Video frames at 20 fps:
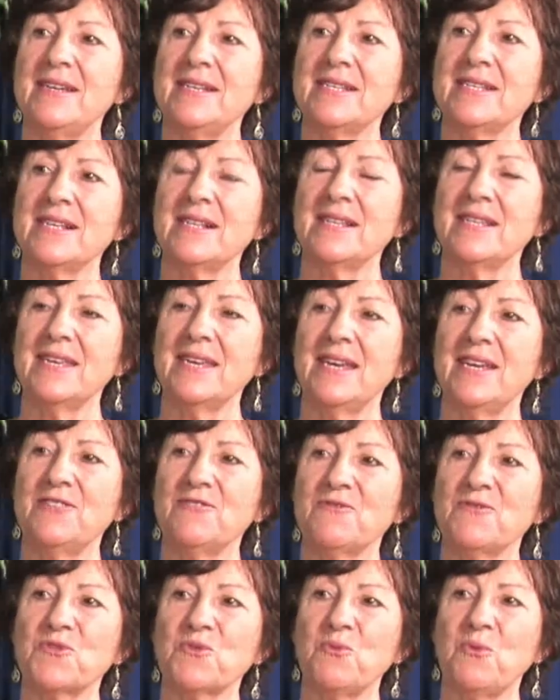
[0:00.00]
until the
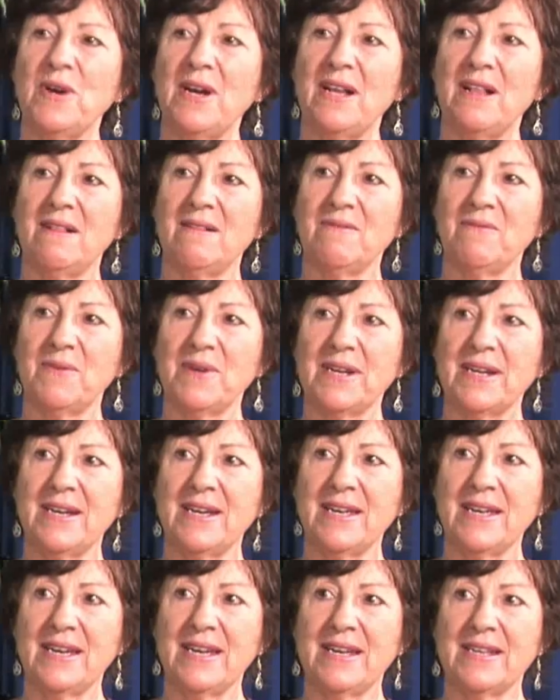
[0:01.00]
age of 12 when
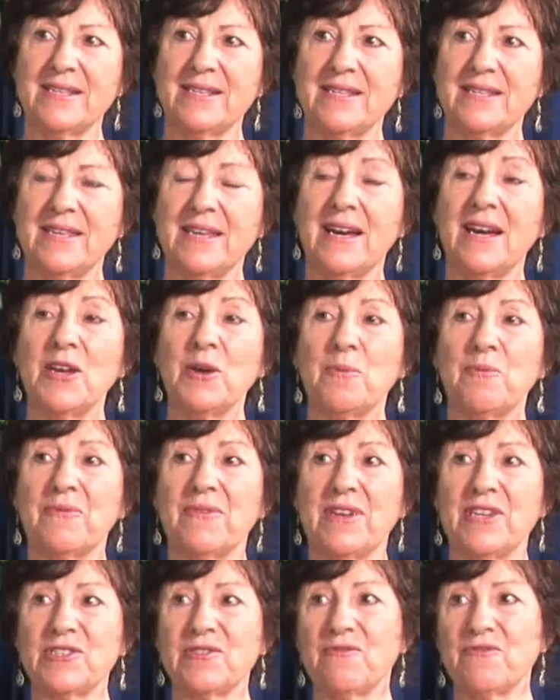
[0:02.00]
I had the eye
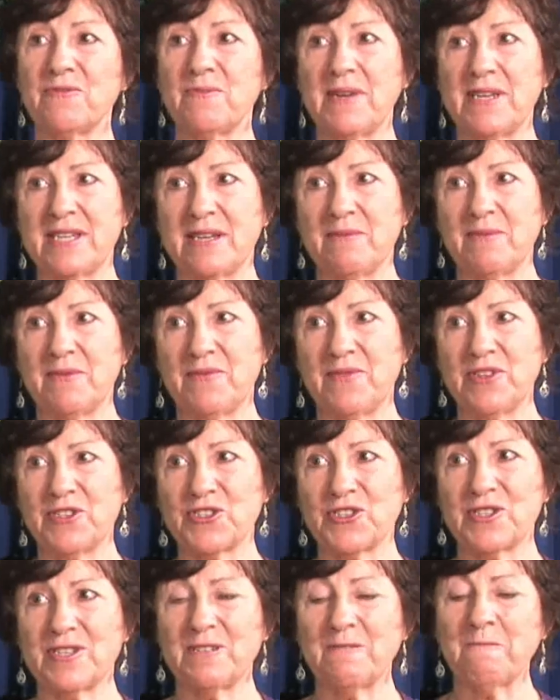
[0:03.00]
operation for my double
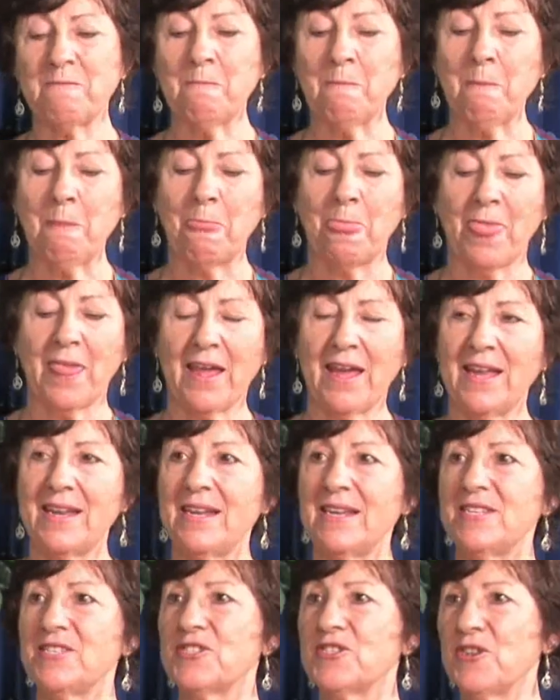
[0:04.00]
vision. Oh. And
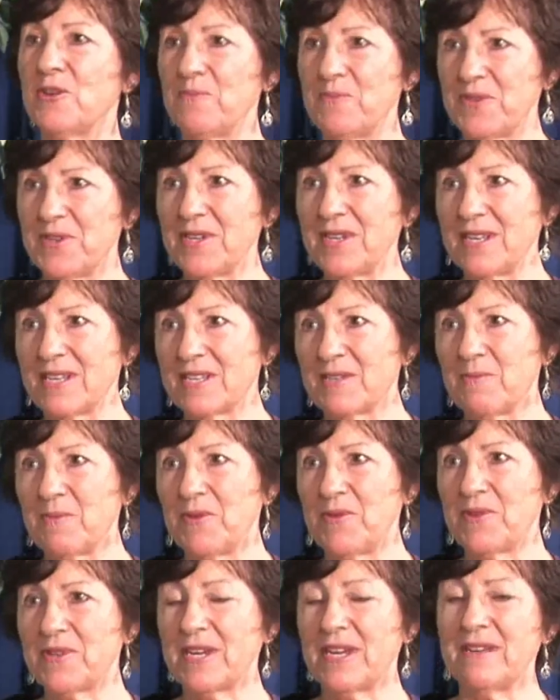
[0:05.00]
I stopped seeing
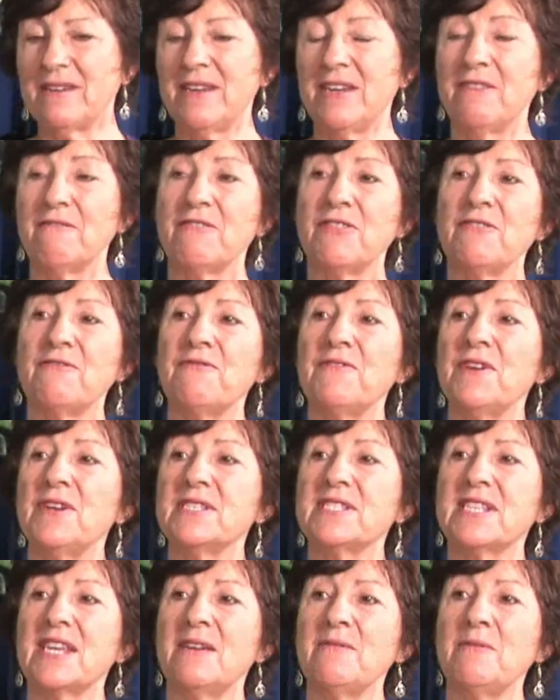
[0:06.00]
spirit. And for the
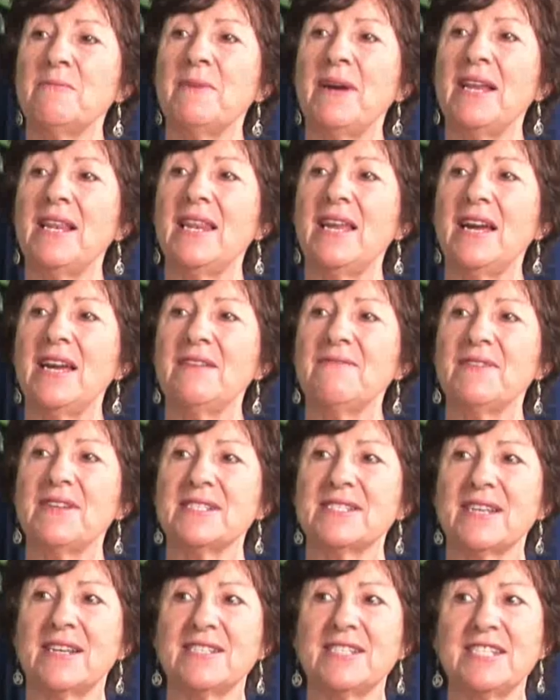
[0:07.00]
first time in my life, I
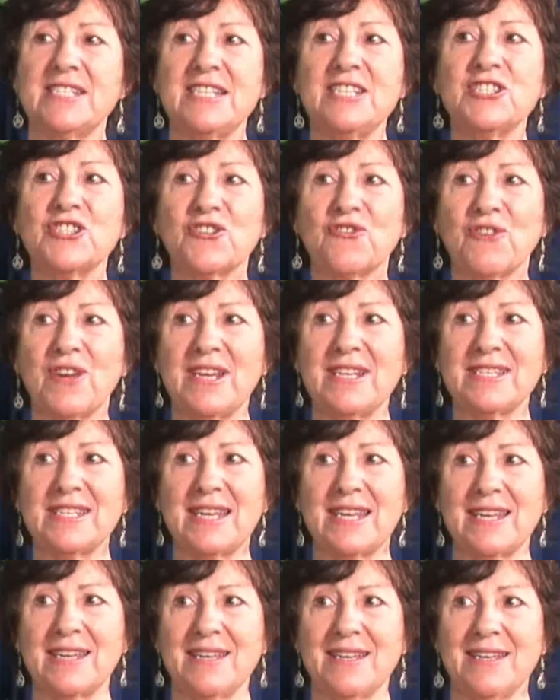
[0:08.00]
started
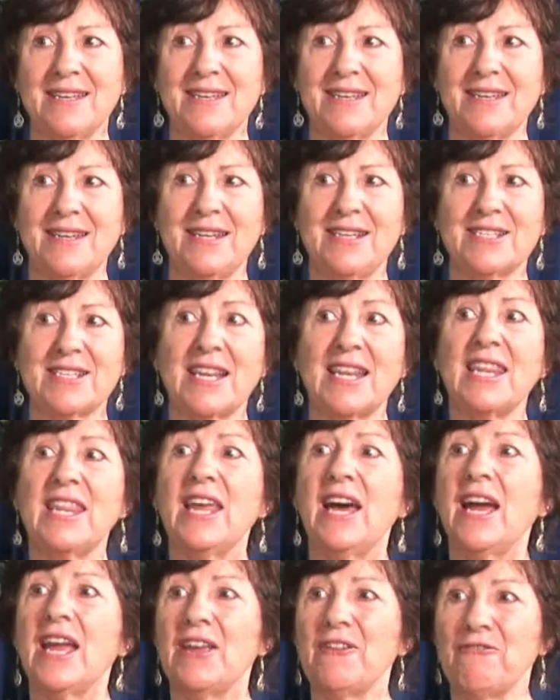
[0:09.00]
integrating into
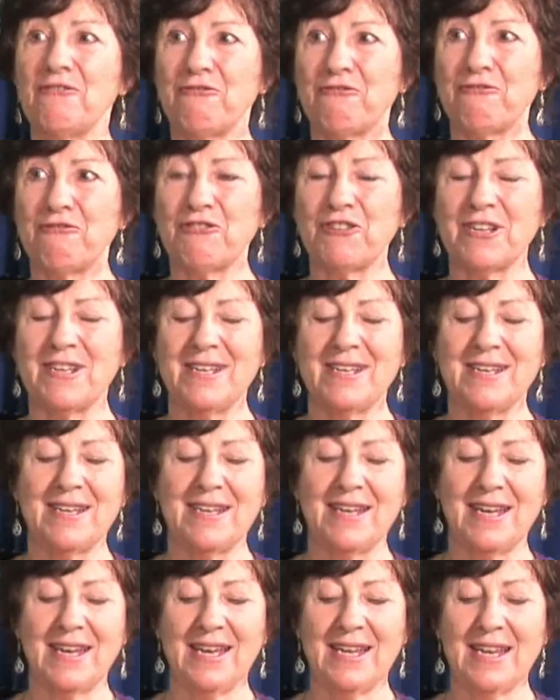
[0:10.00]
life.
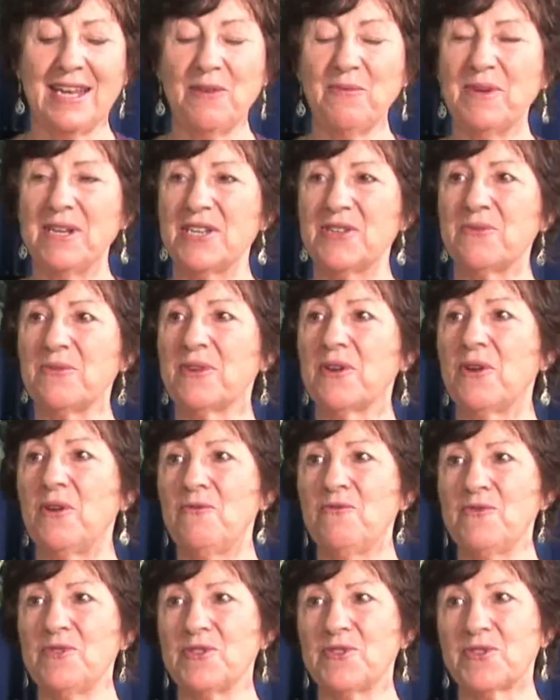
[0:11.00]
And I went to a
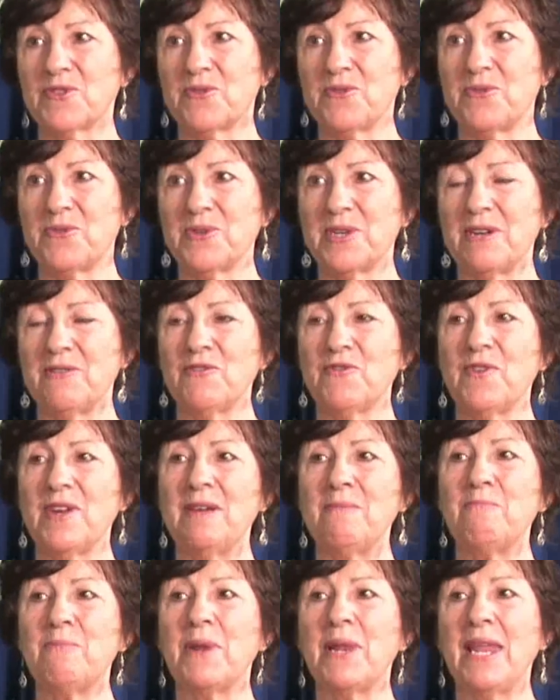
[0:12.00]
convent school and I was
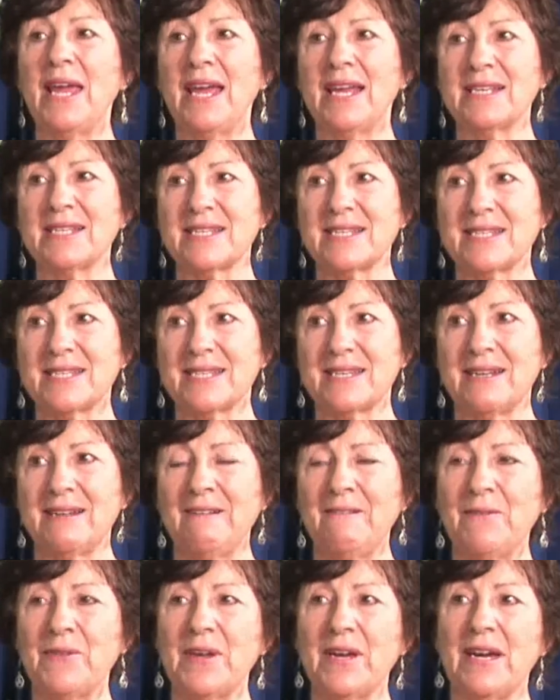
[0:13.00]
very blessed
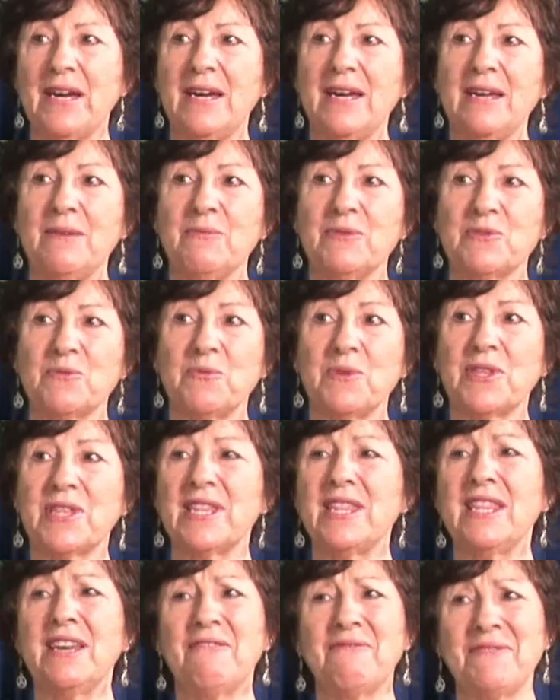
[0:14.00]
that I was with
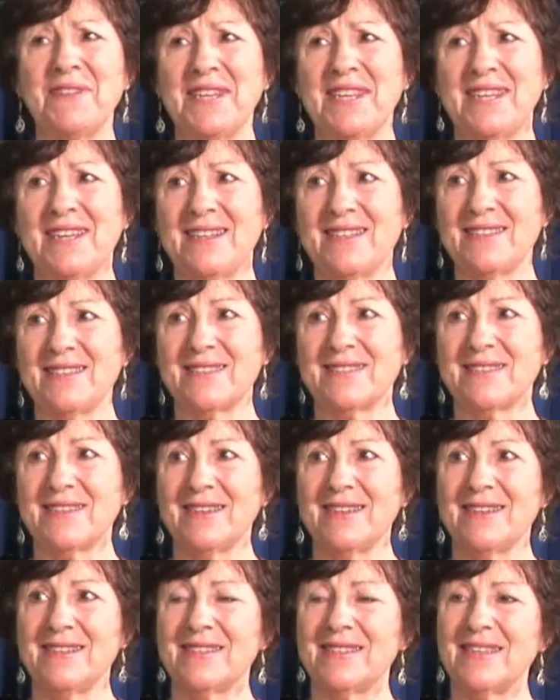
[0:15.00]
lovely nuns.
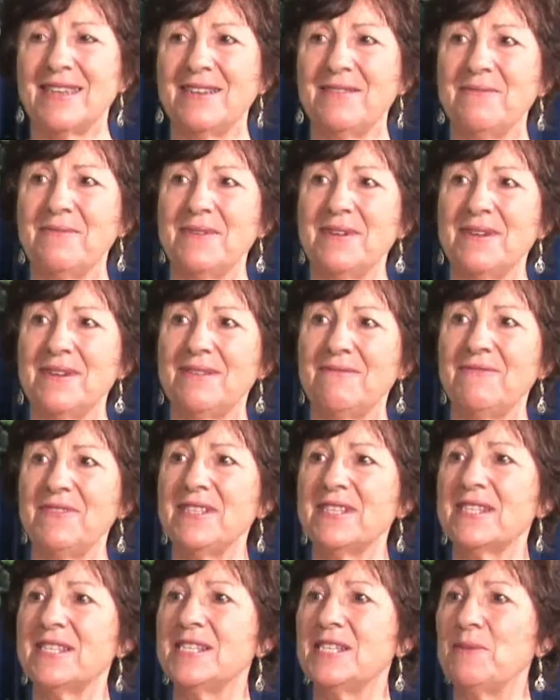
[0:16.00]
They were
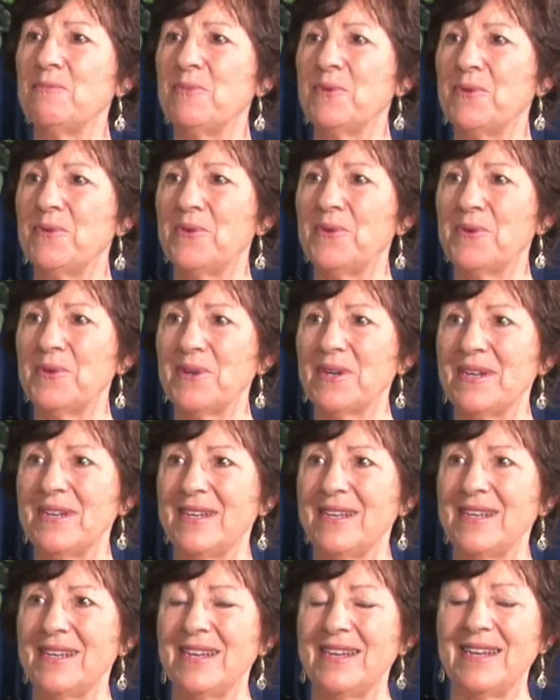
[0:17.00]
Vincent de Paul
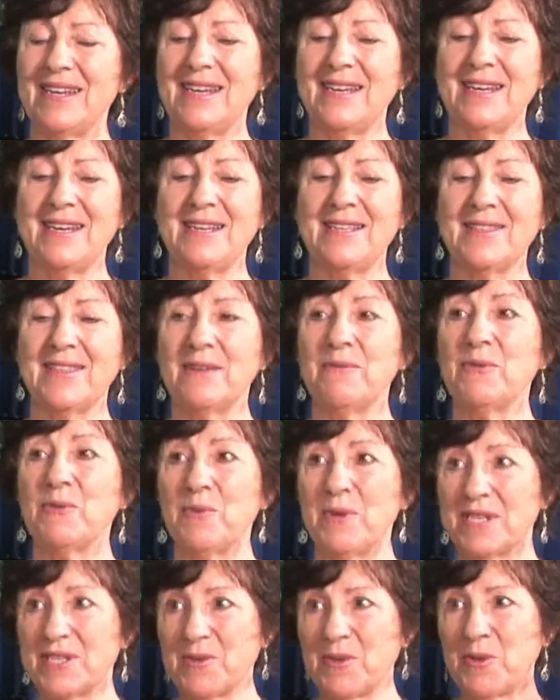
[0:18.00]
and they were the
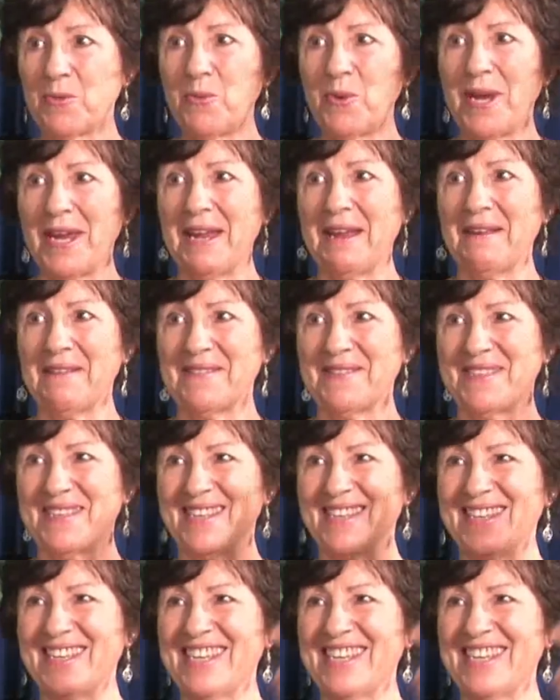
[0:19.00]
ones with the wings.